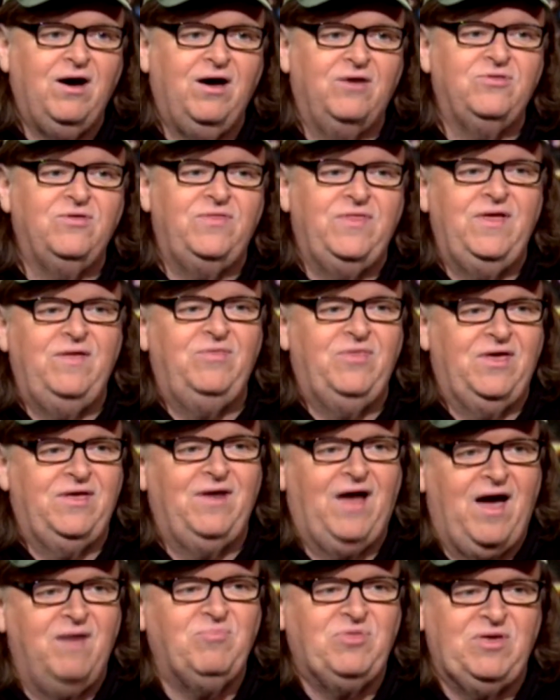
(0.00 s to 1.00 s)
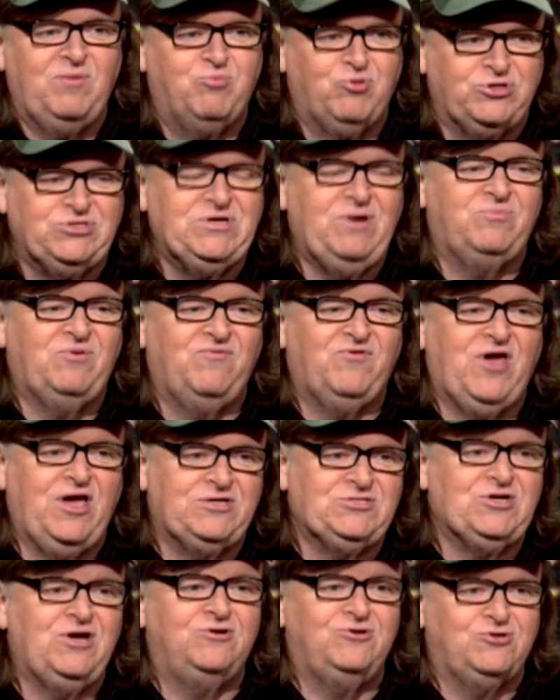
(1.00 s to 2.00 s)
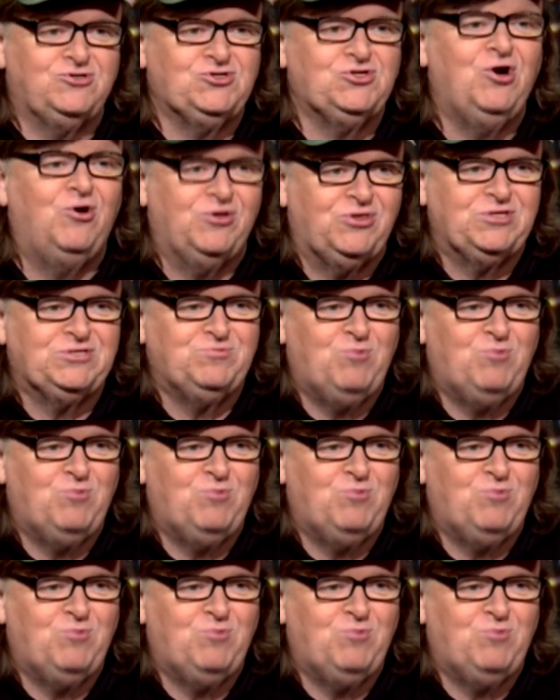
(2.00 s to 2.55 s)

other than that I'm the presumptive guest on your show at